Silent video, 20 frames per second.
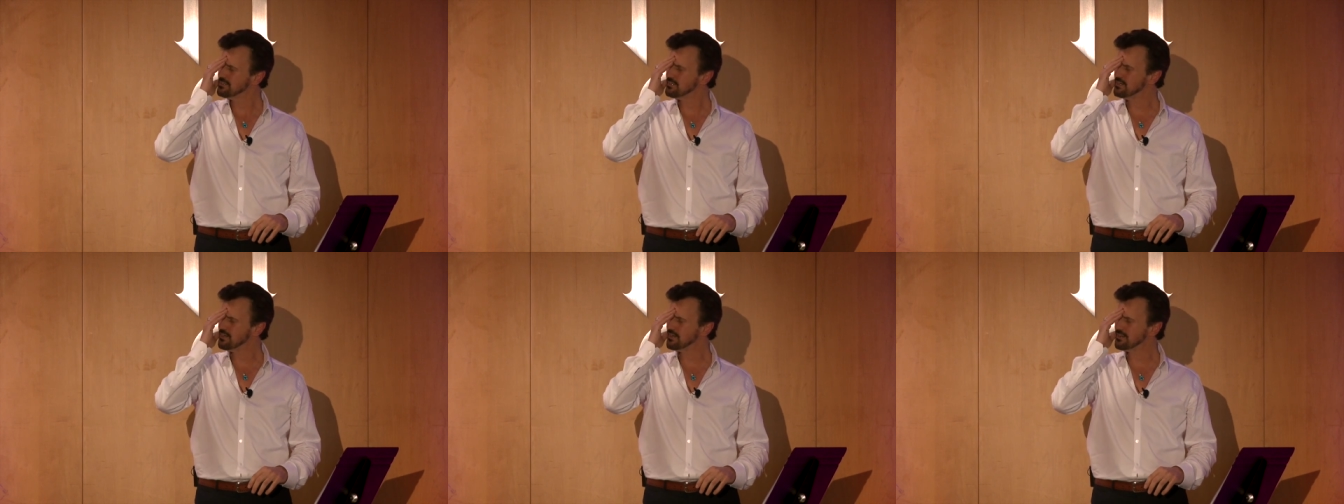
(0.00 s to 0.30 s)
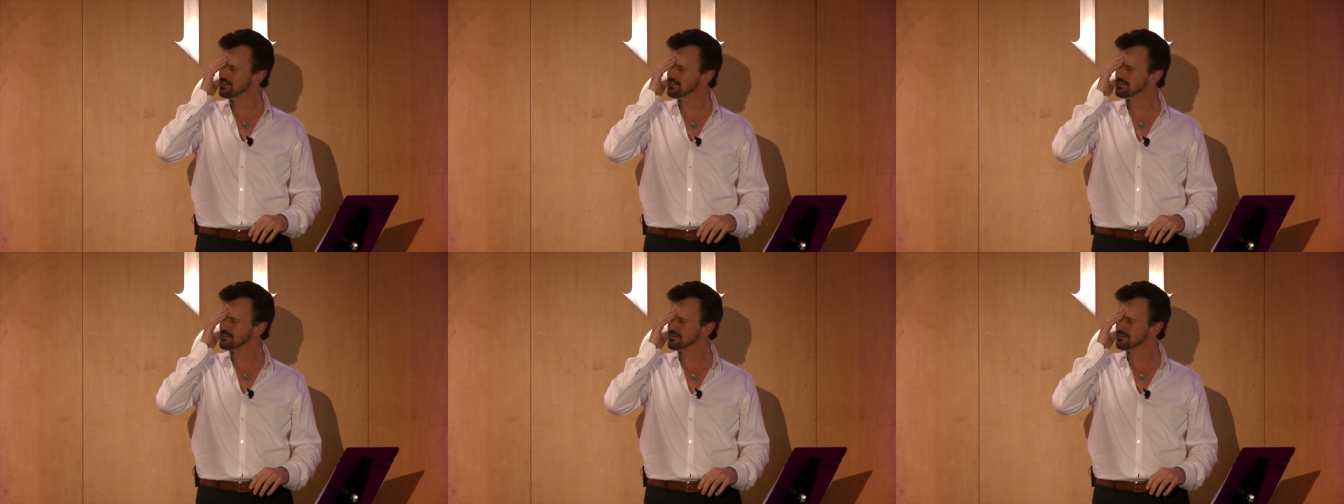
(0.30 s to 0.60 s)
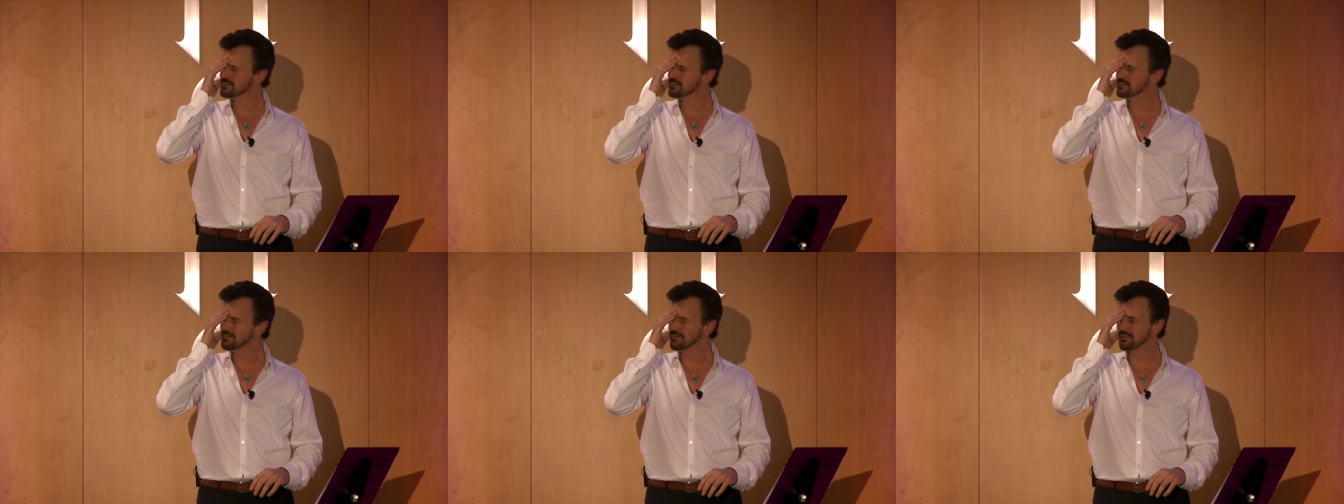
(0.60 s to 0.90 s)
oh,
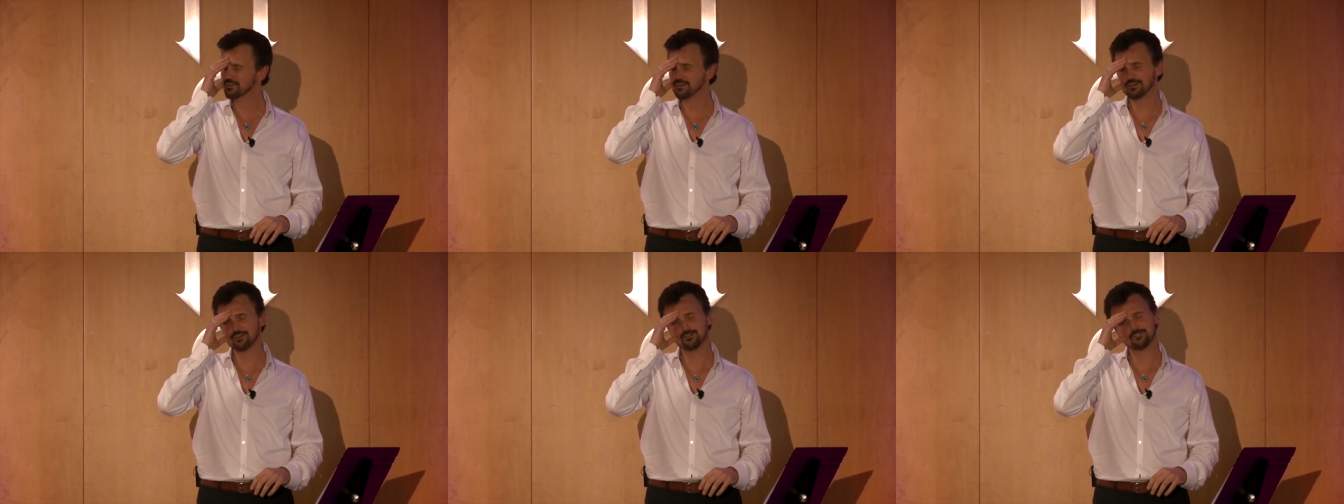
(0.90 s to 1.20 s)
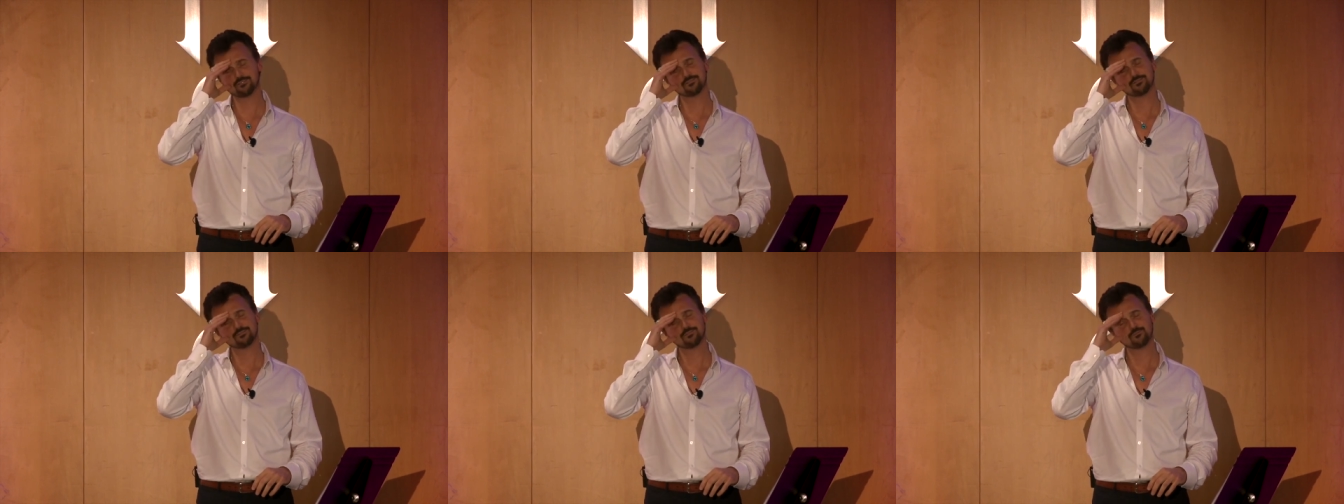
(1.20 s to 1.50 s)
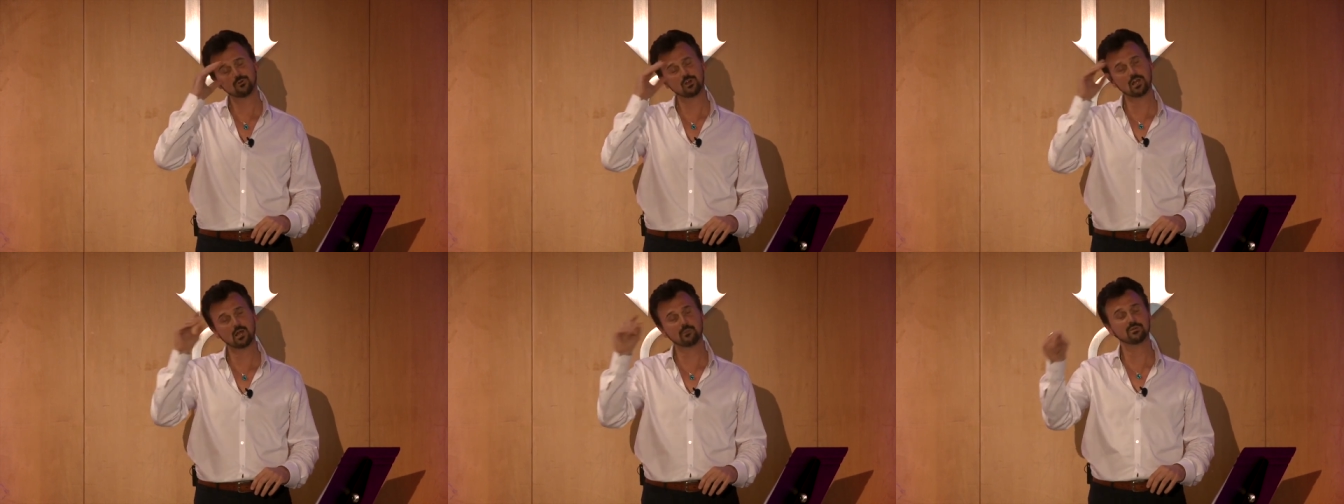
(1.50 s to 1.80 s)
you know,
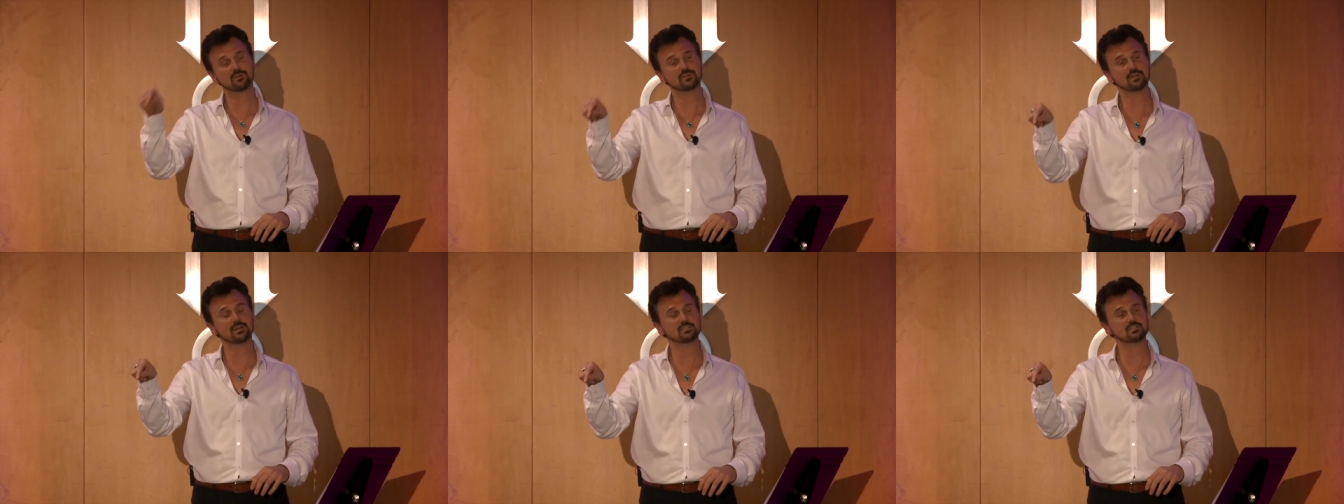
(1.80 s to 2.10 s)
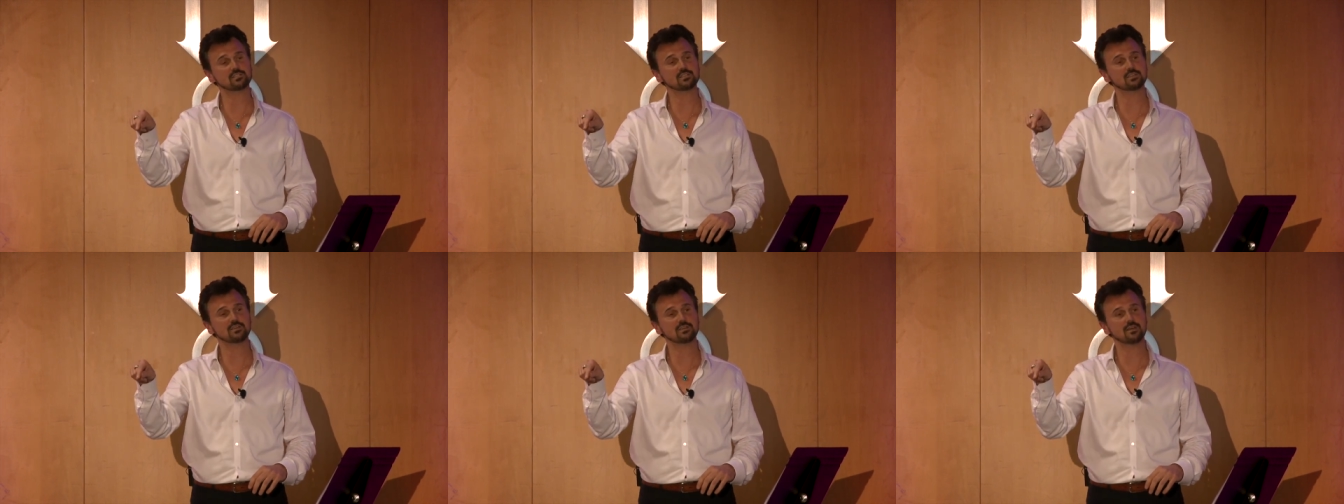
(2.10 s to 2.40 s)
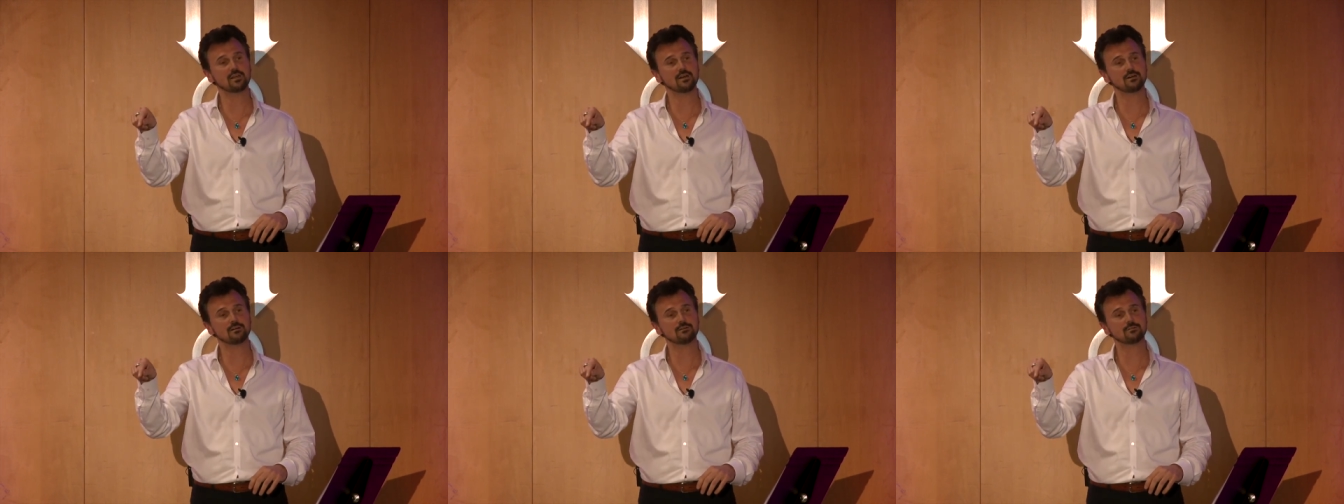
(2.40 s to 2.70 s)
when I'm a
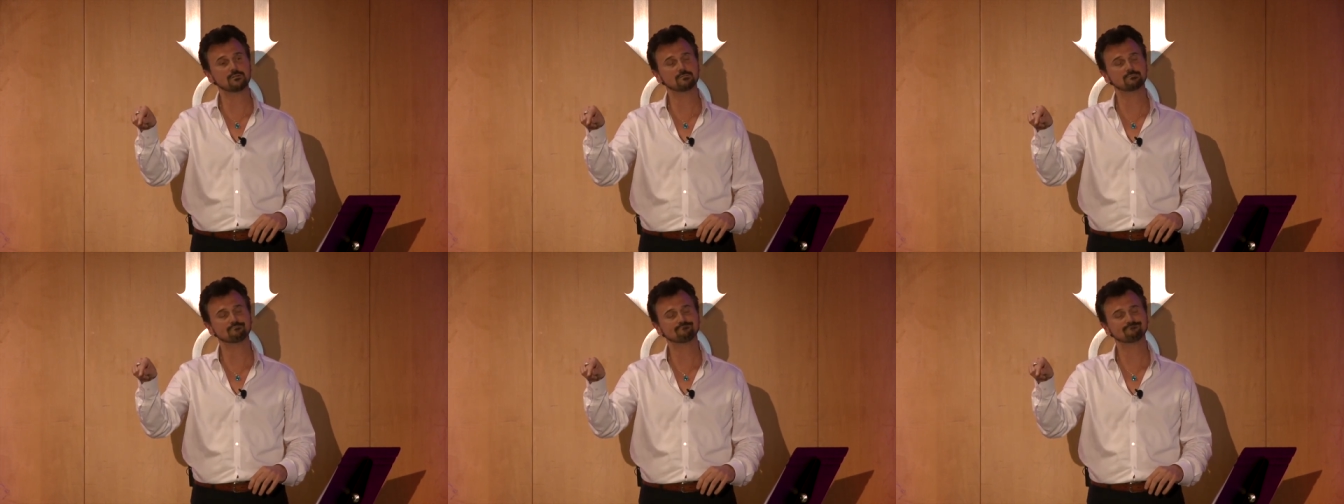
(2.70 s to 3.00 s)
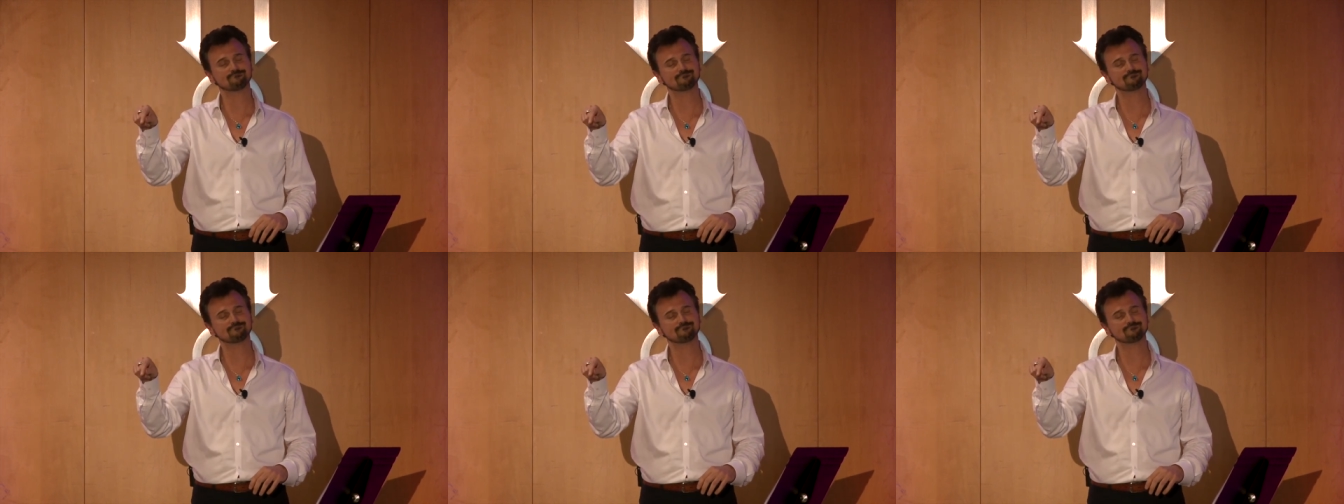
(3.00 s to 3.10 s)
CEO,